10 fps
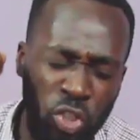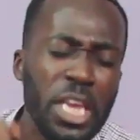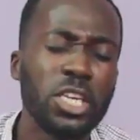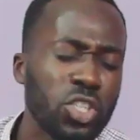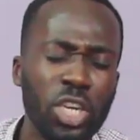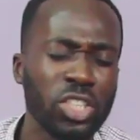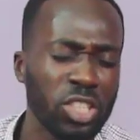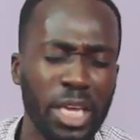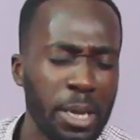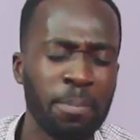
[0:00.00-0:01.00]

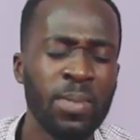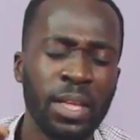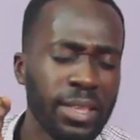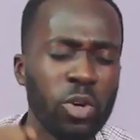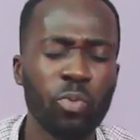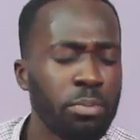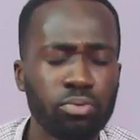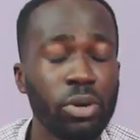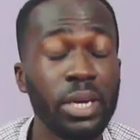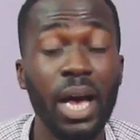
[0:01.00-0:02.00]
Jesus' name. That we
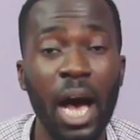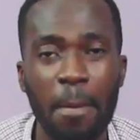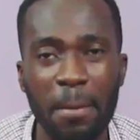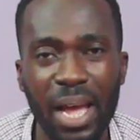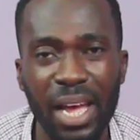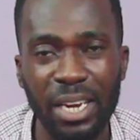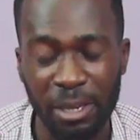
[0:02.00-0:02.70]
pray. Amen.